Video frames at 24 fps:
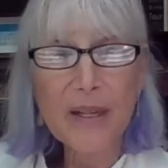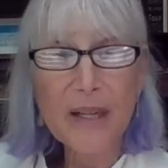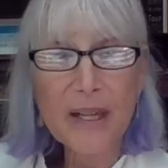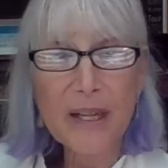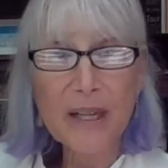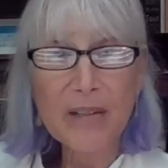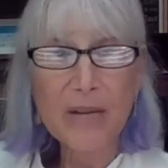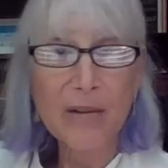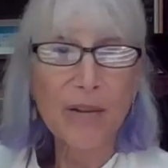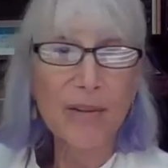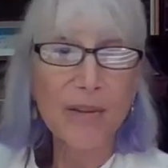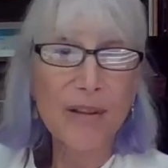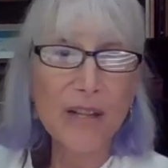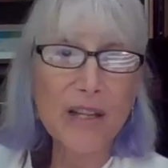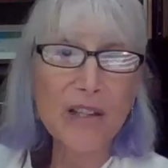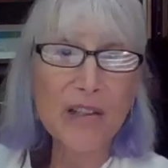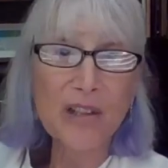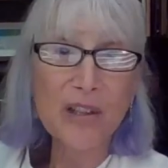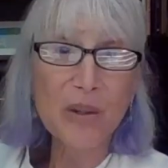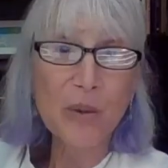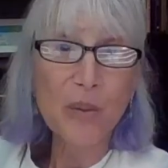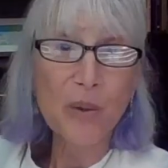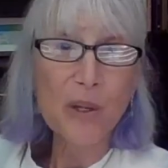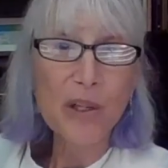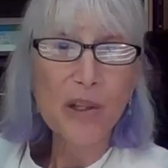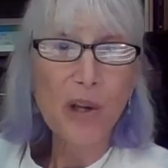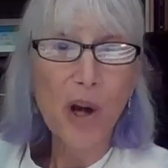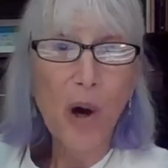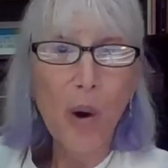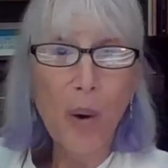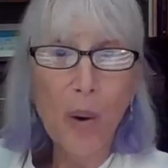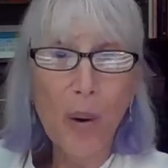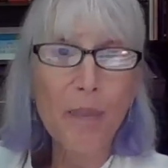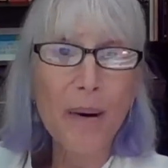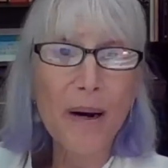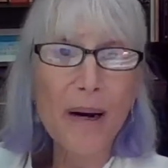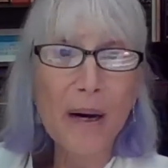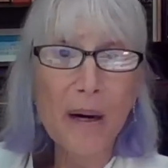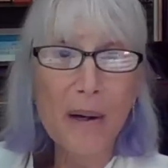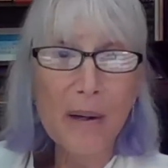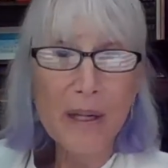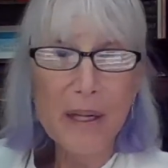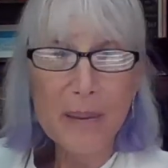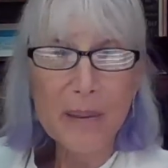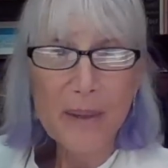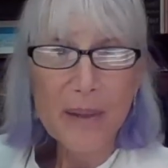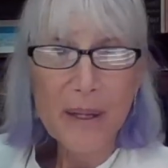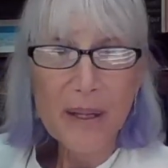and the things that we know about
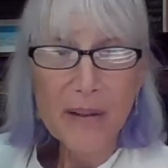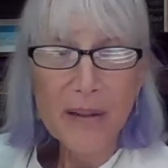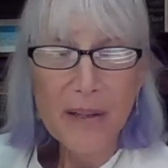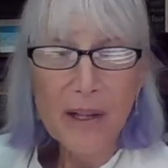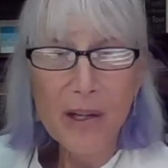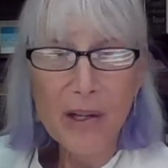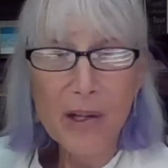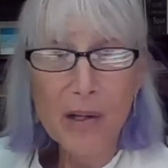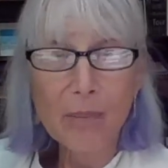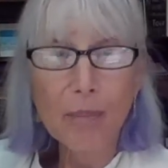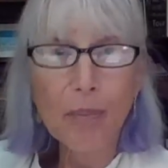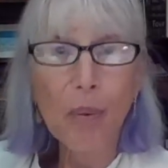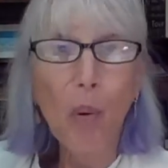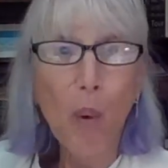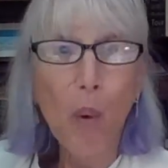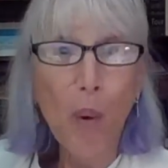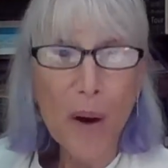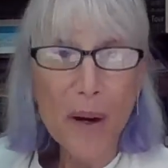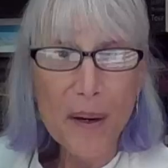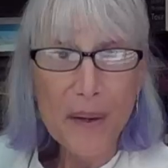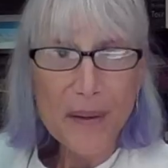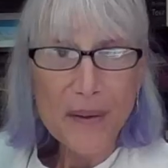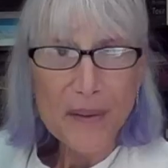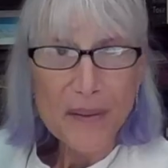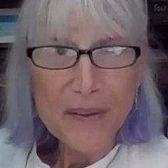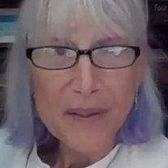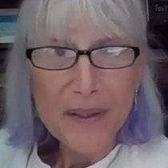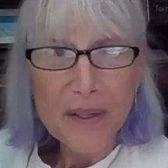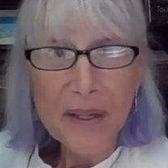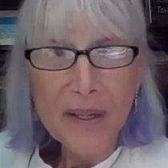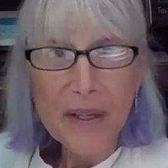it that are important.